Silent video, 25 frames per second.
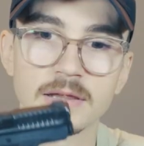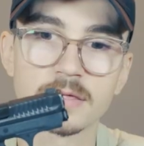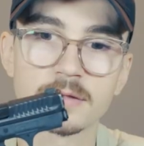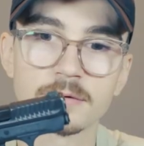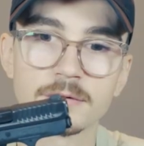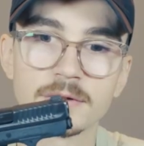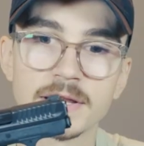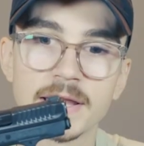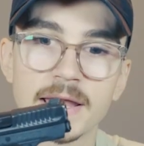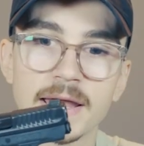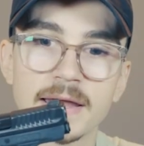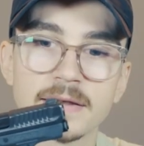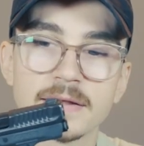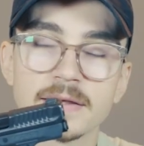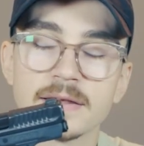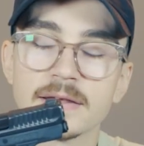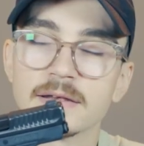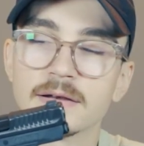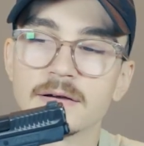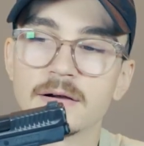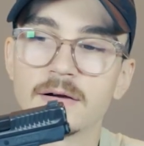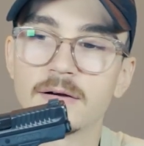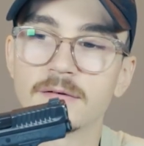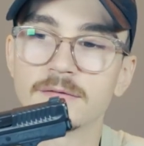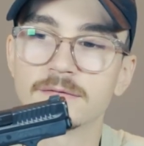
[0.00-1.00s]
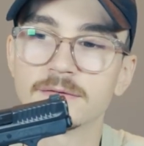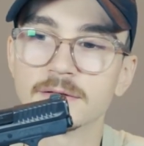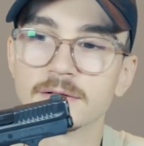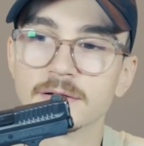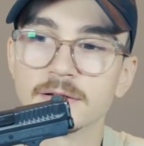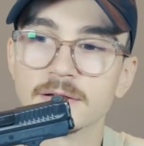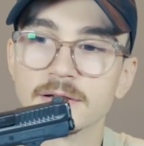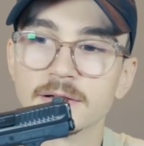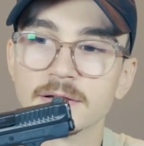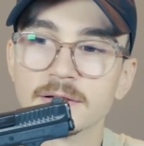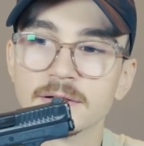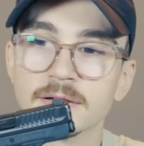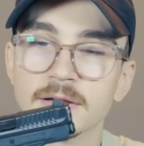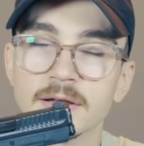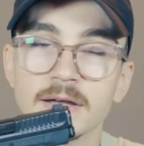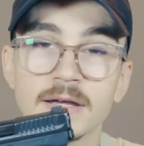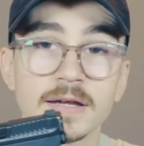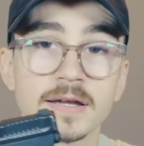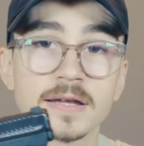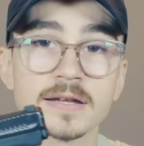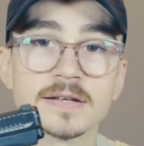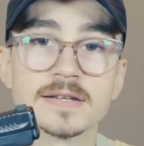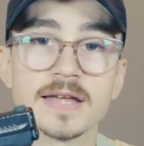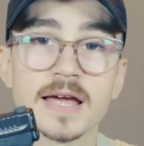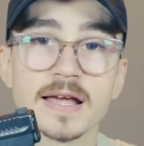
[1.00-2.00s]
a 380, an awfully
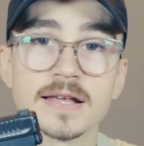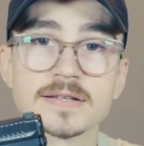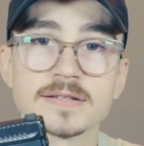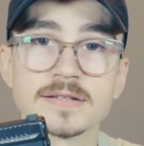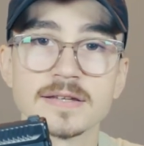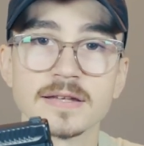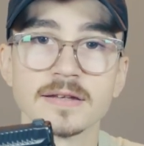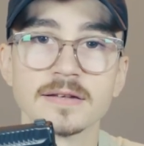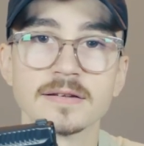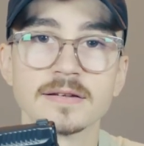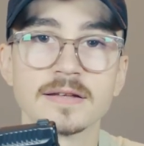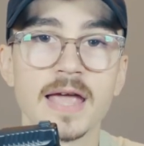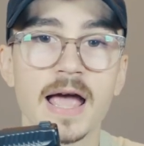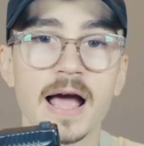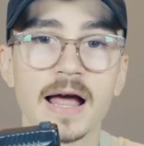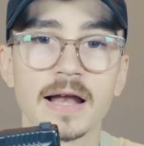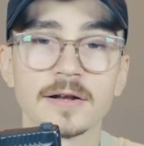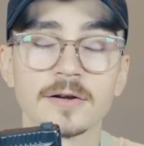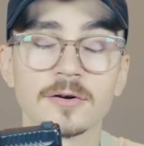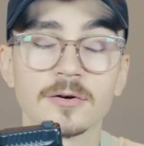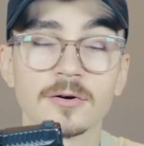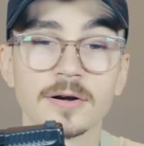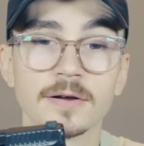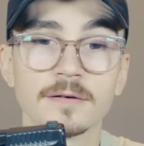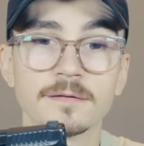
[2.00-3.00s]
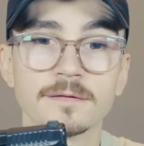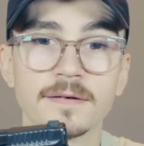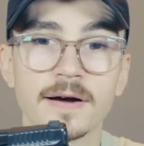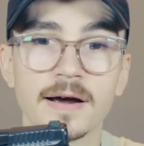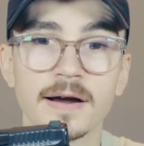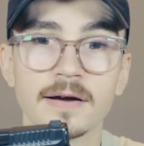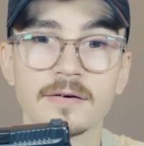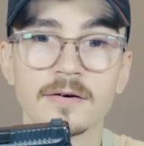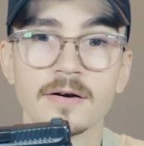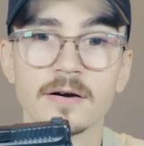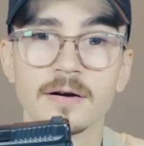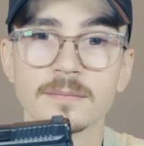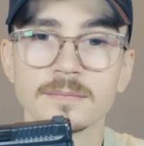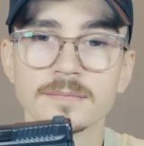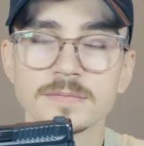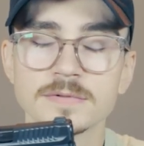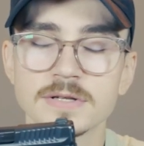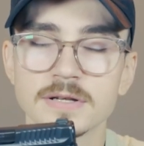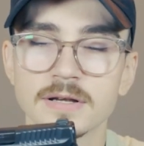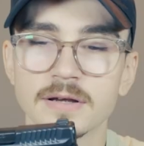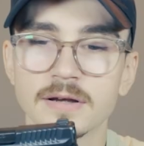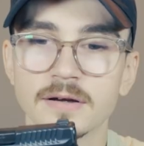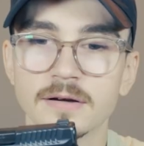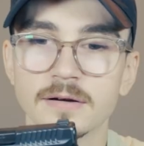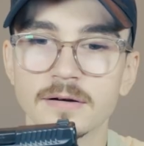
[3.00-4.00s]
contested category of firearms,